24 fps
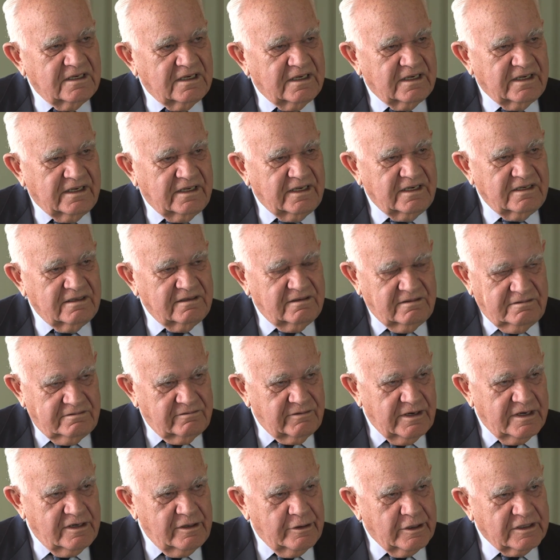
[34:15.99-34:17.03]
in
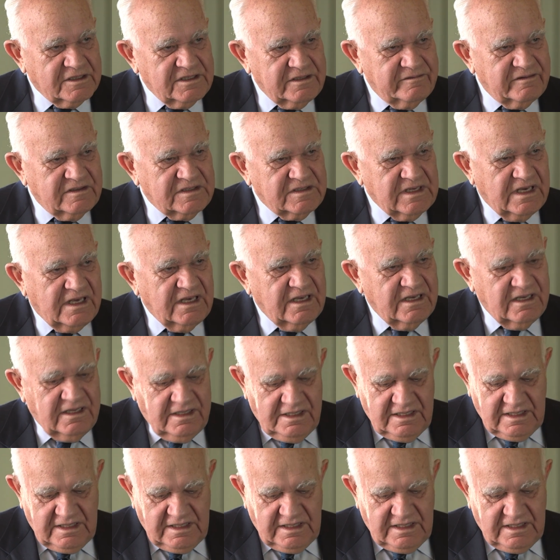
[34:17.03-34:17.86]
radioactivity.